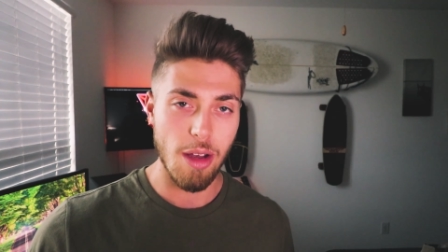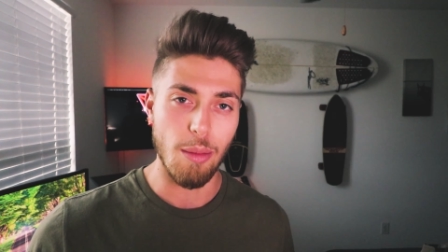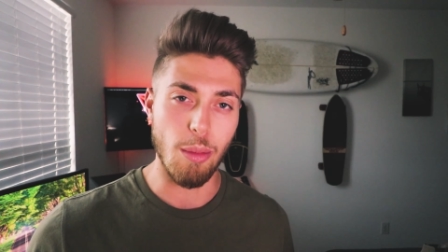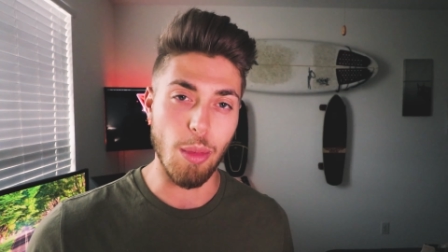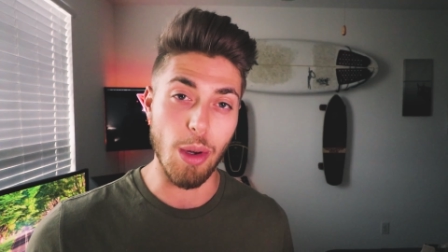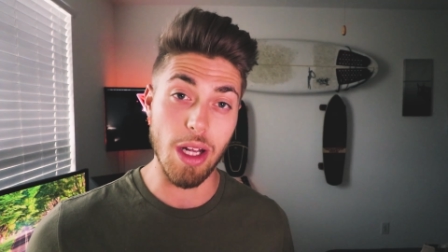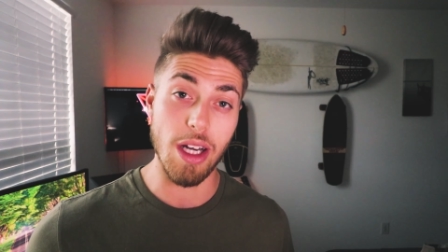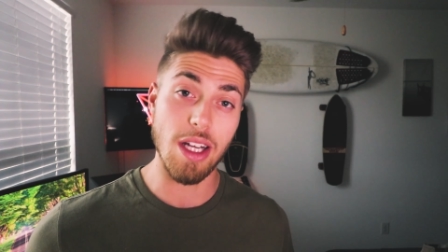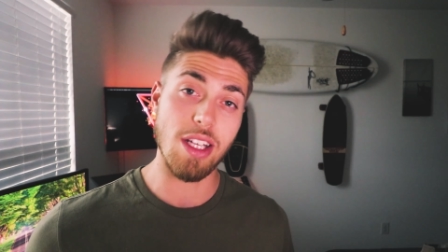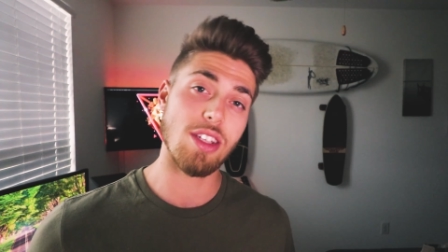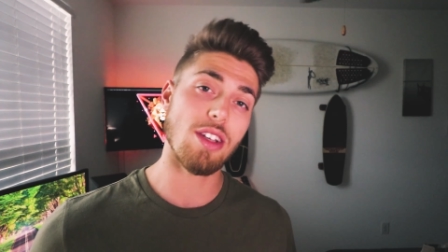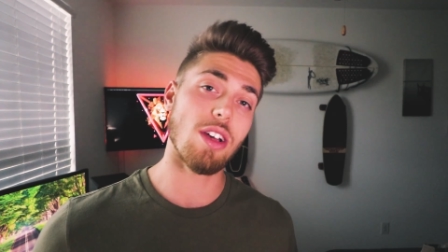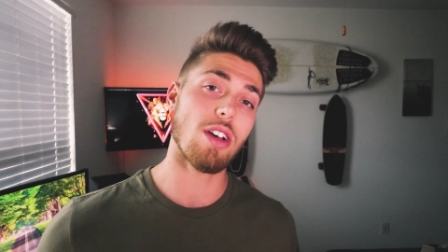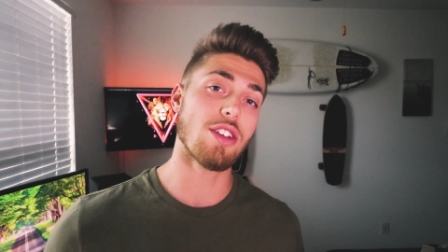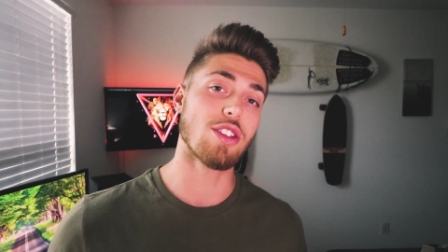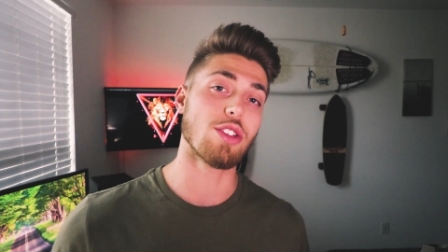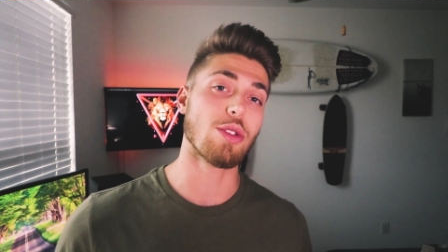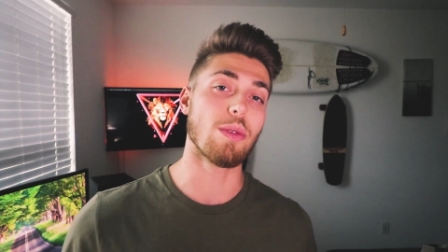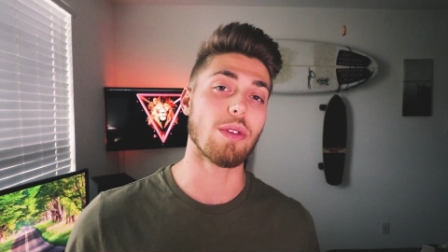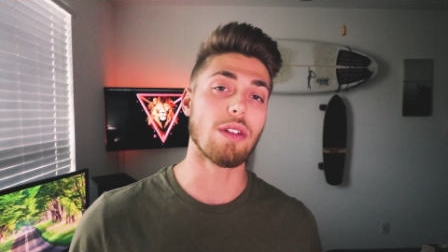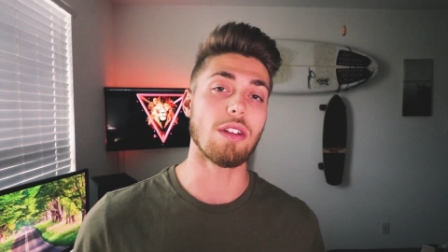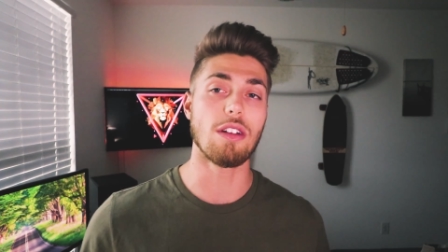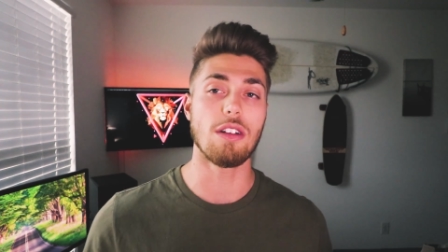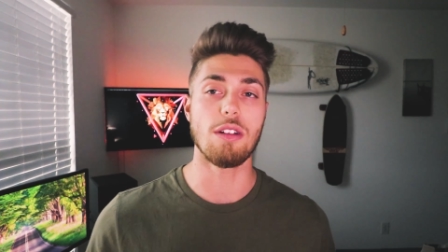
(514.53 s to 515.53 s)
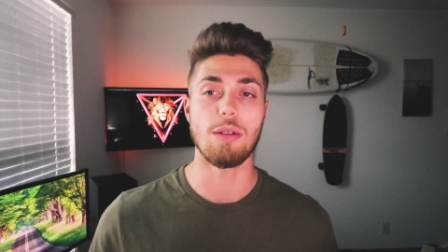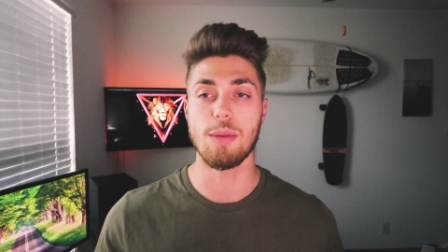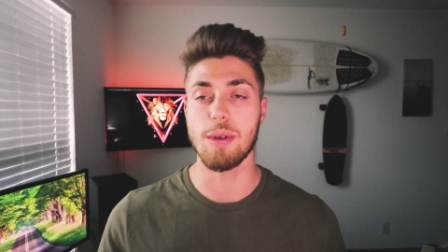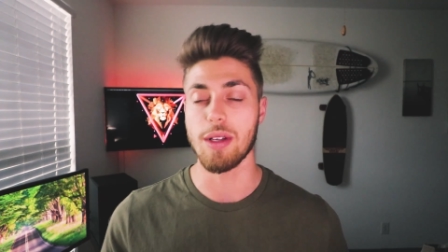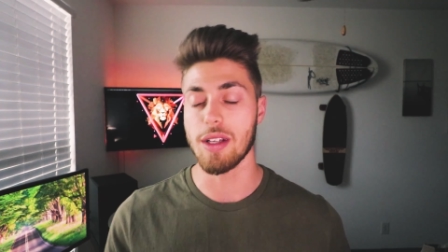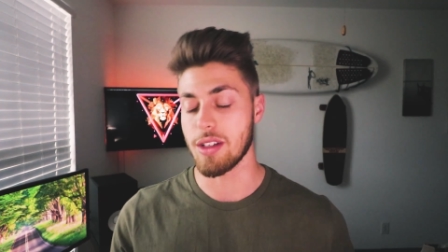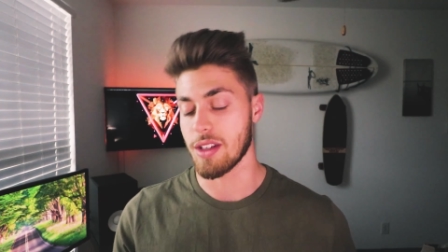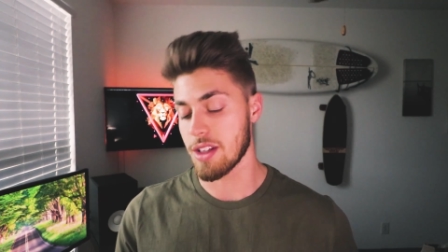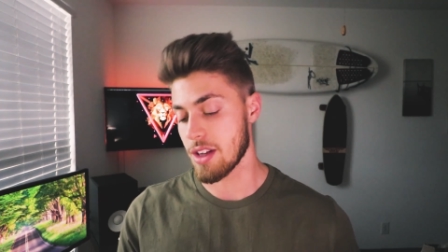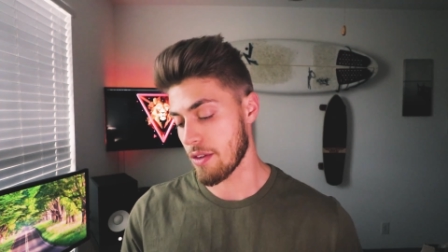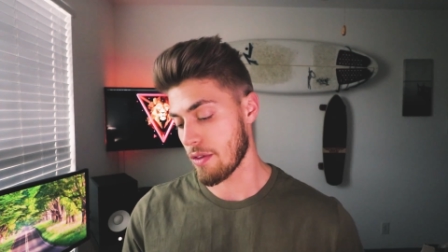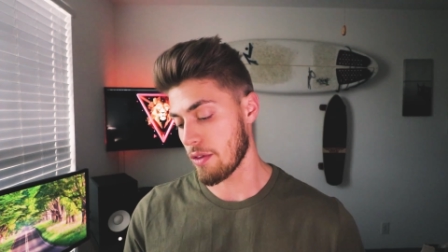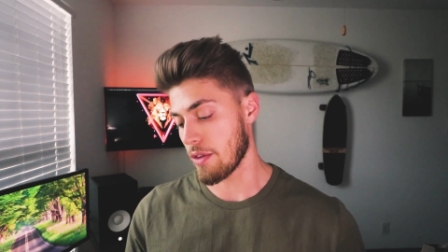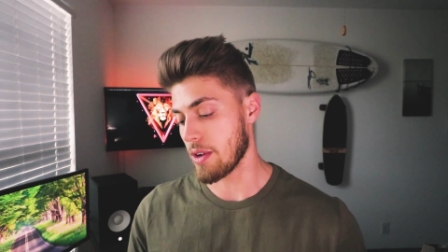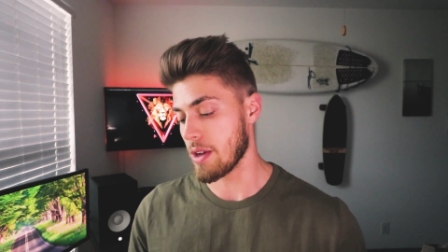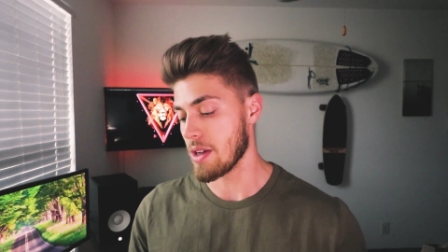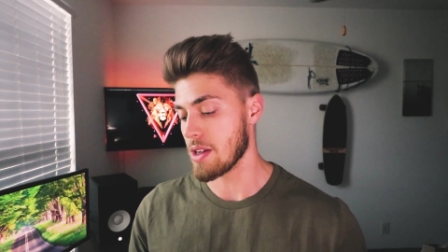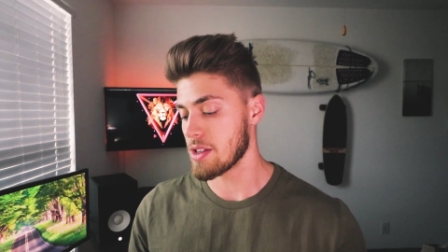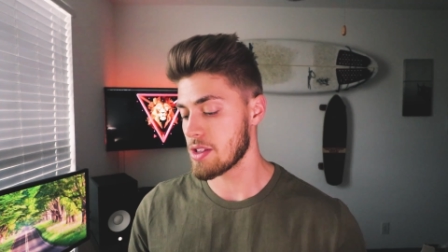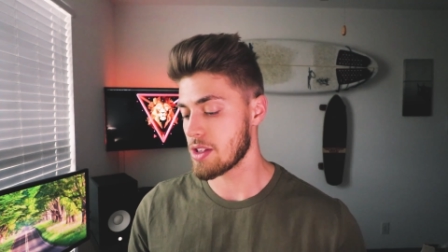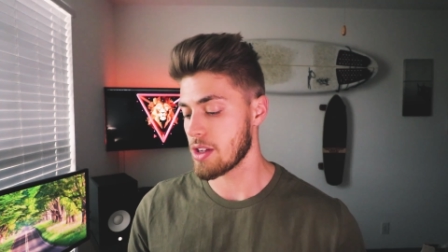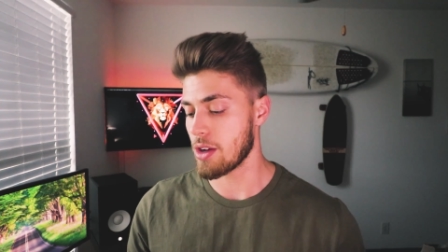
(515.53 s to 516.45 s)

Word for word: but it's also a little bit different.